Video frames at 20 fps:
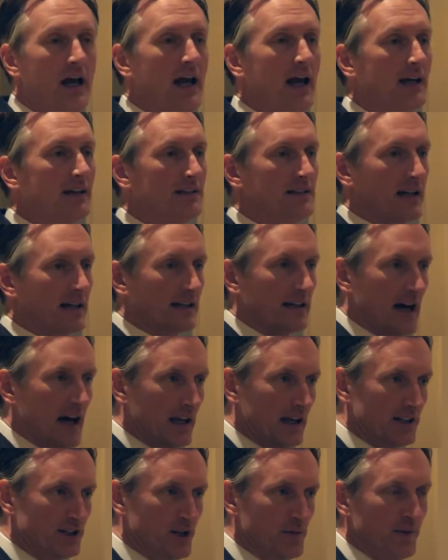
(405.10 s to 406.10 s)
and
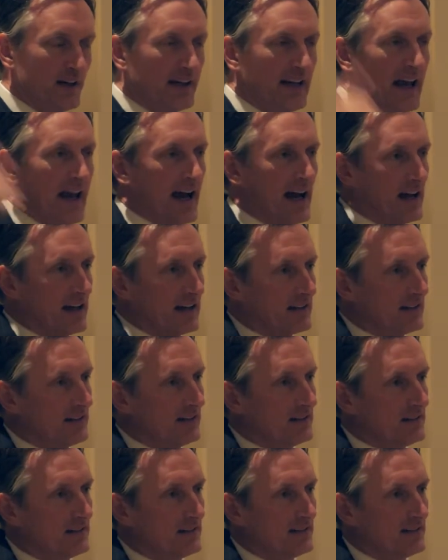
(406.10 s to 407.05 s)
technology began